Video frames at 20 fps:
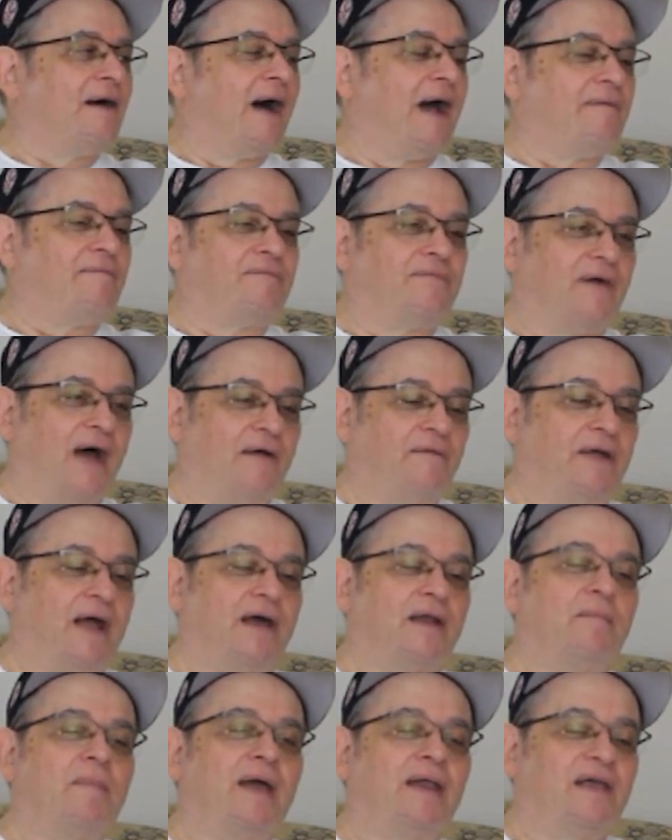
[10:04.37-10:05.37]
I've
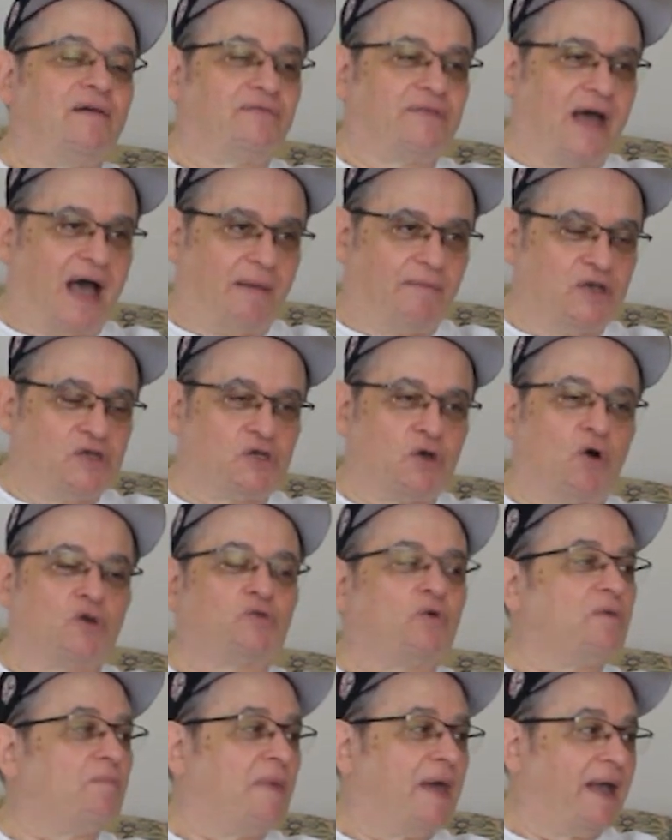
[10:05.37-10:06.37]
gone to many of Tommy's
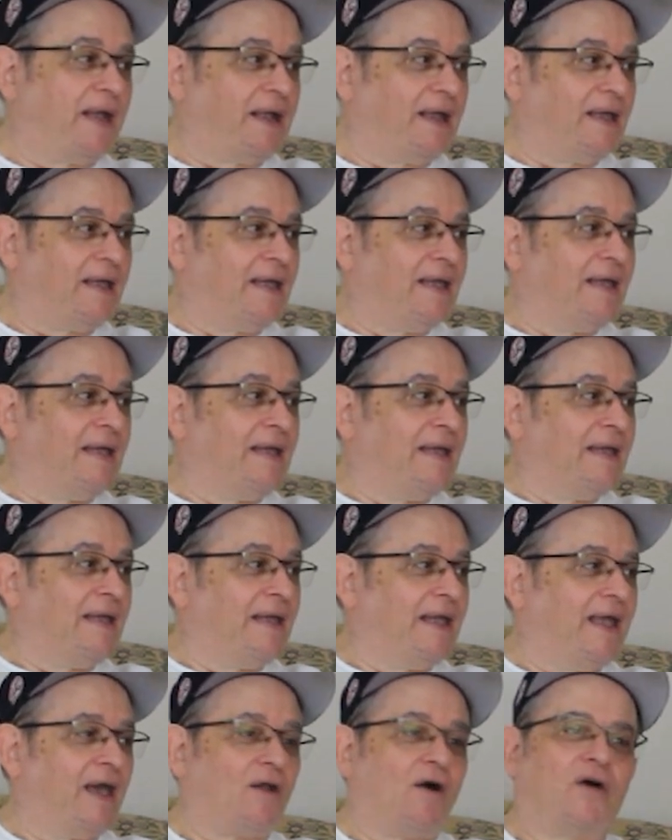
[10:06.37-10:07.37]
shows with Mick.
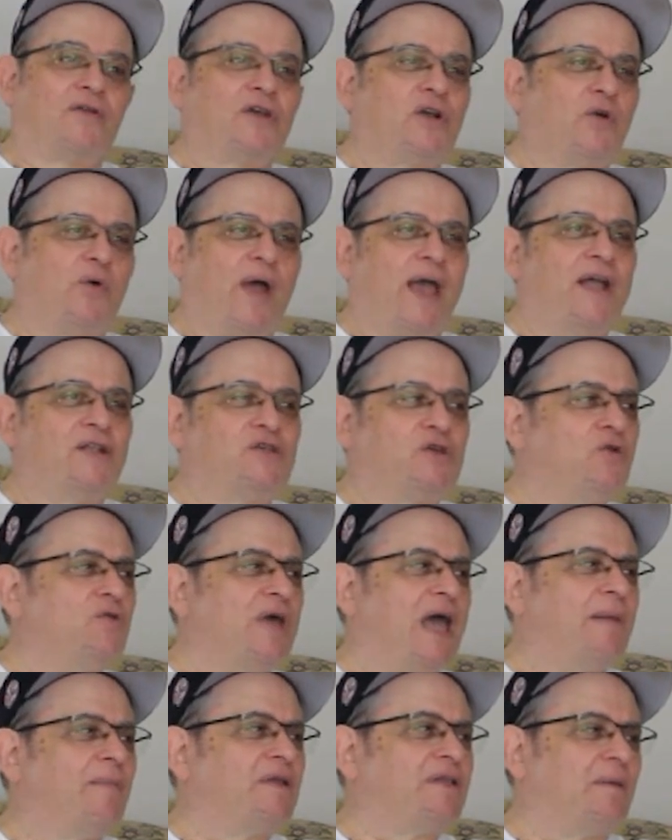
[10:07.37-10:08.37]
He had all the greats, you
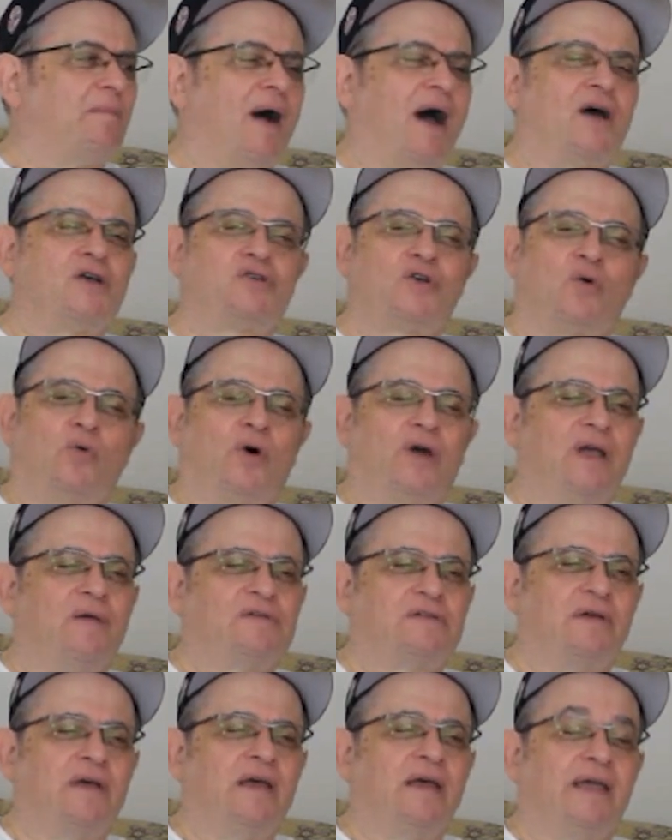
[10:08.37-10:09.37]
name it, DiMaggio,
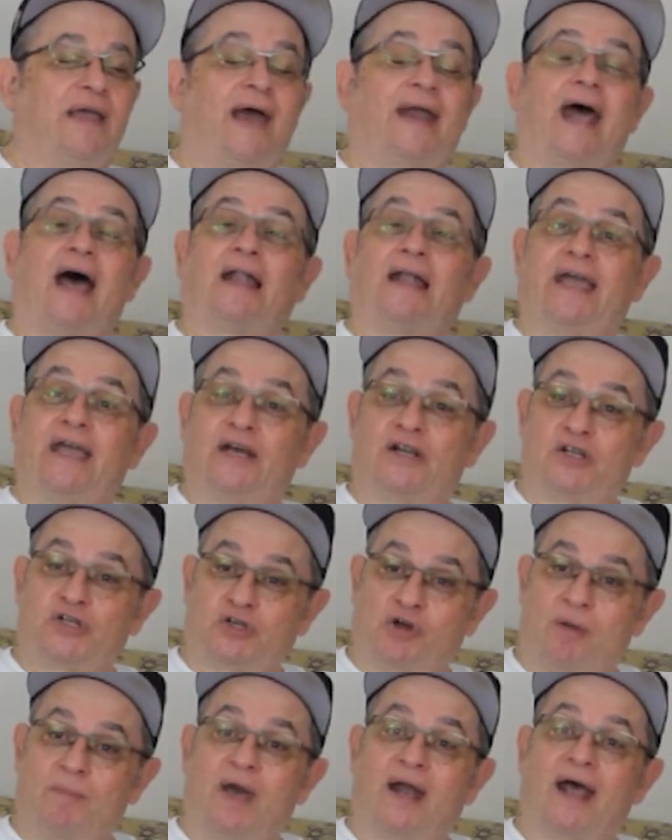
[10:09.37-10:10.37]
Williams. He had Ali at a
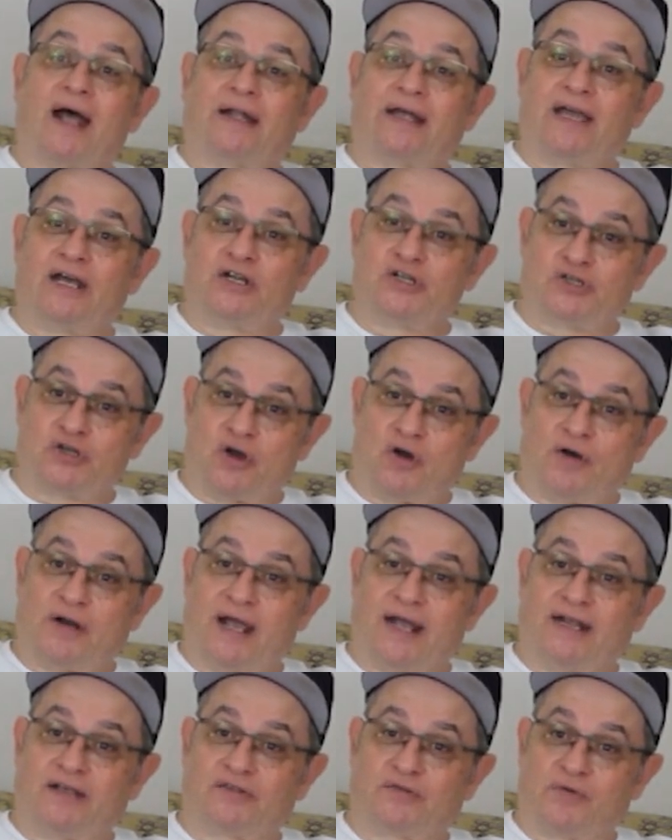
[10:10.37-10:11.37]
show. I met Ali at a show
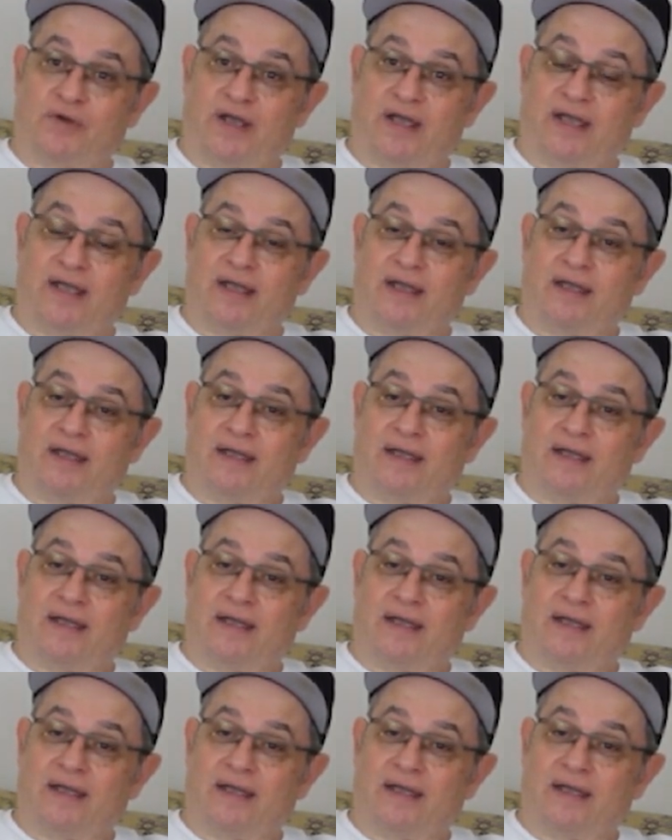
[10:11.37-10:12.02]
in '83.